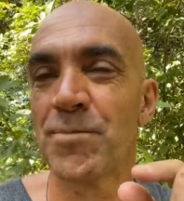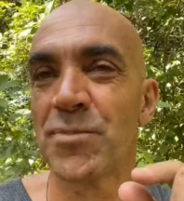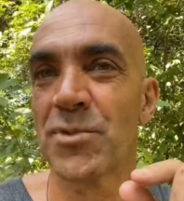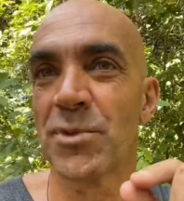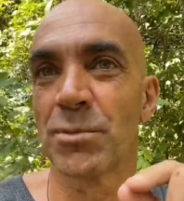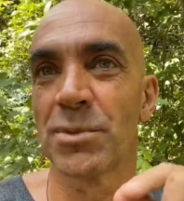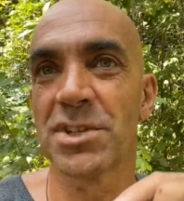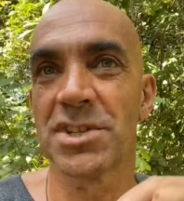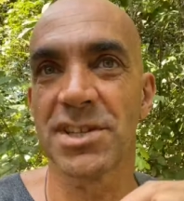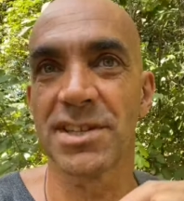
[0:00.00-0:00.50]

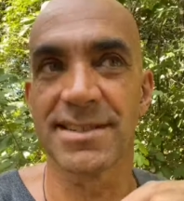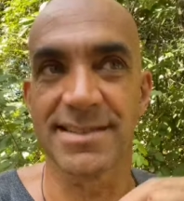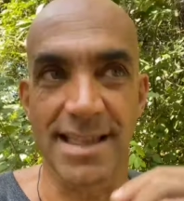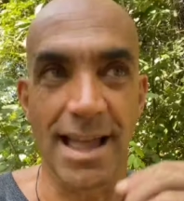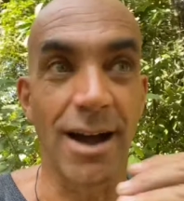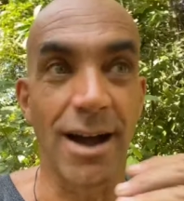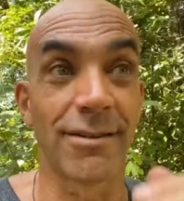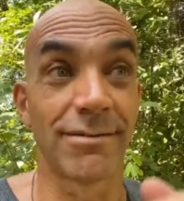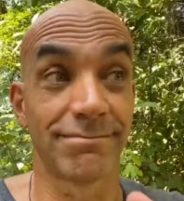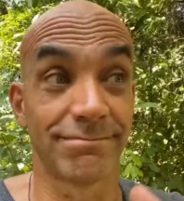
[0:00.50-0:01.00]
which is
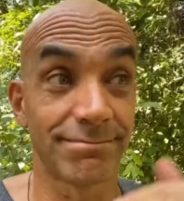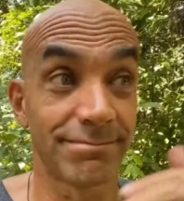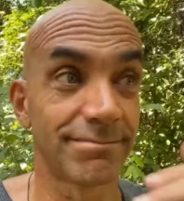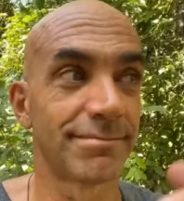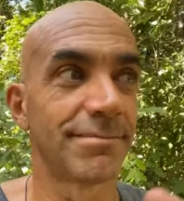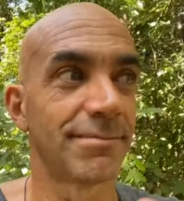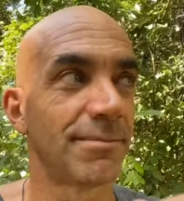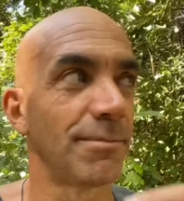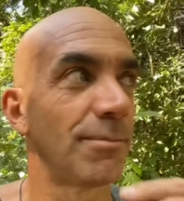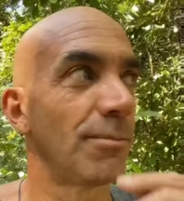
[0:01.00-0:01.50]
now
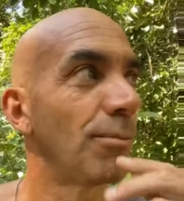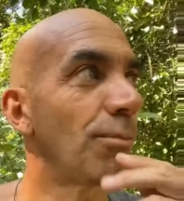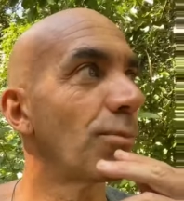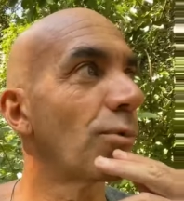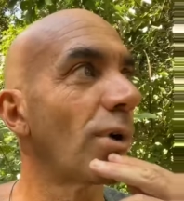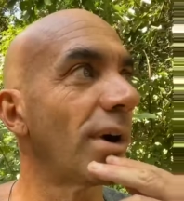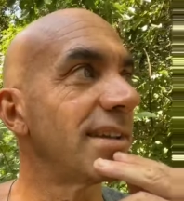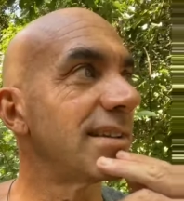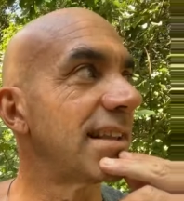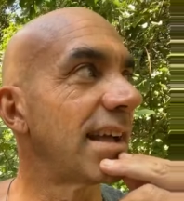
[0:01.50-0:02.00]
quite,